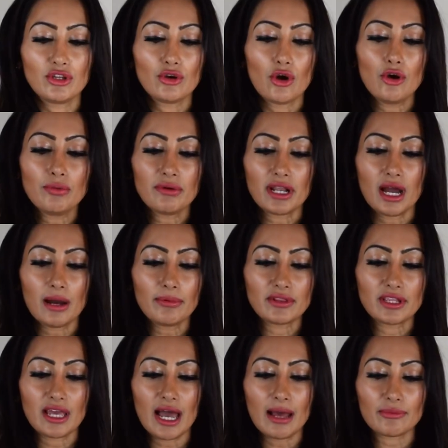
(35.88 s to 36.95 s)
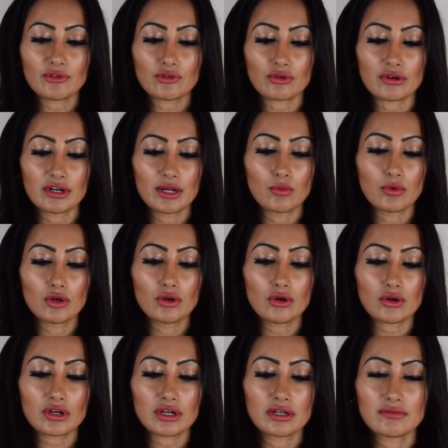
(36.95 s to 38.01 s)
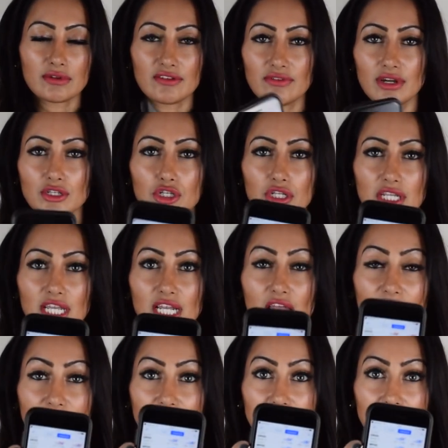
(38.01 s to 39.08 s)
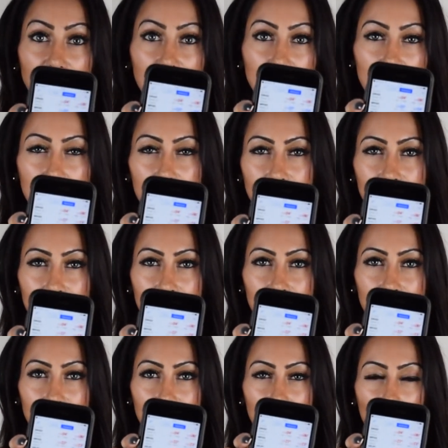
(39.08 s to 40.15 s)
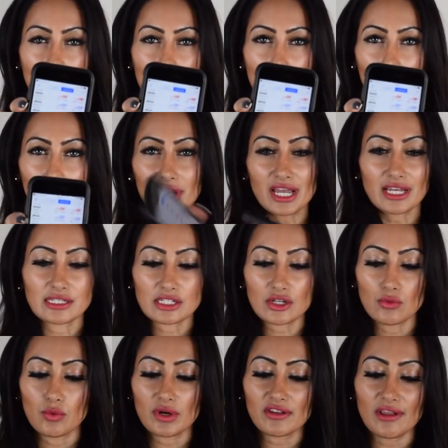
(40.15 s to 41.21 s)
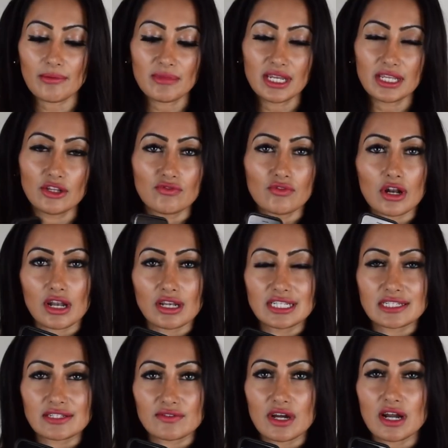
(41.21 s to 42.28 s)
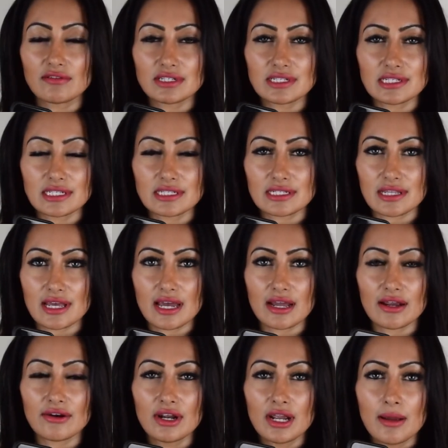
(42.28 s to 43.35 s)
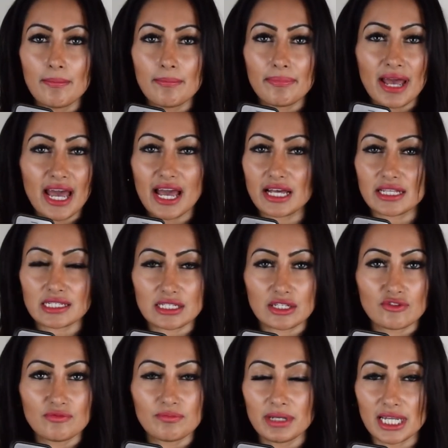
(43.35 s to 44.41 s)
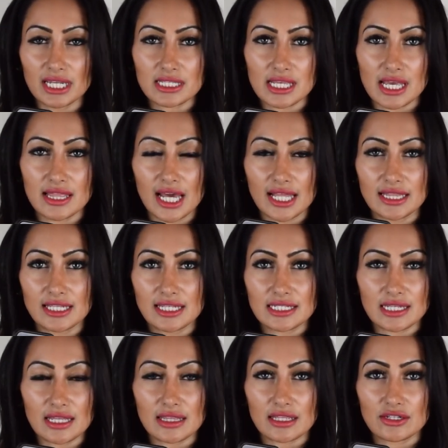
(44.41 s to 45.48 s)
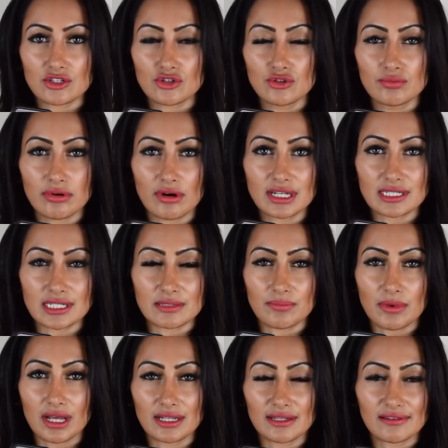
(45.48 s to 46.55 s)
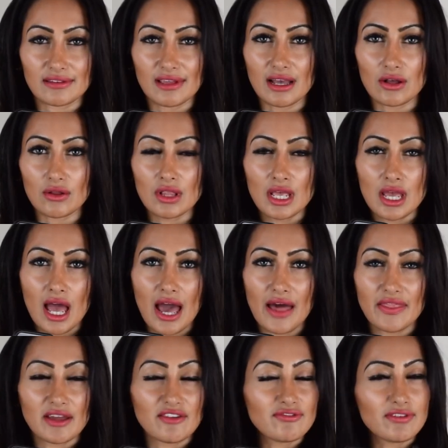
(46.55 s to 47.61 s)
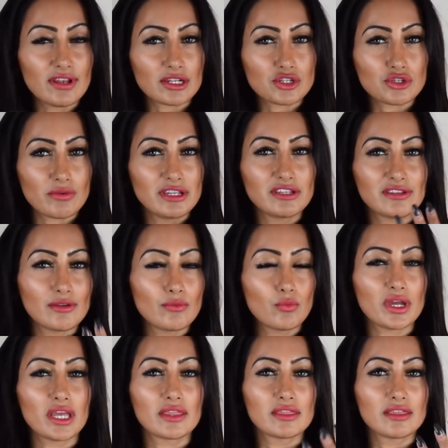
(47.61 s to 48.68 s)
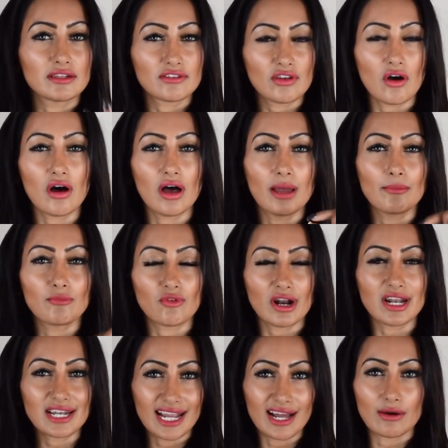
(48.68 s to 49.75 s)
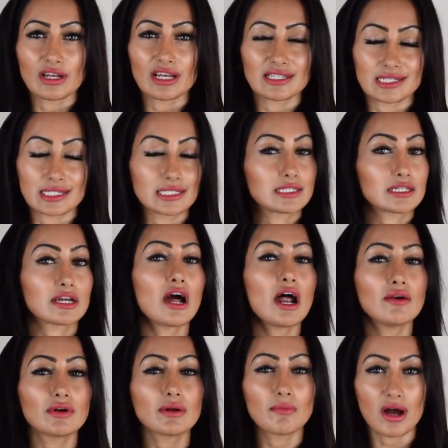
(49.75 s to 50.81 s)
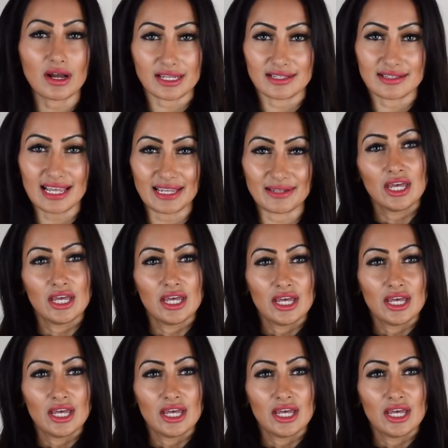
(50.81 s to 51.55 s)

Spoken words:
you open it up on the App Store, it will look eventually like this. Okay, so what does that mean? You've got a list of currencies there, pairs that you've picked, and then these are the two prices, buy and sell, and they're fluctuating with the time right now because it is a current market day.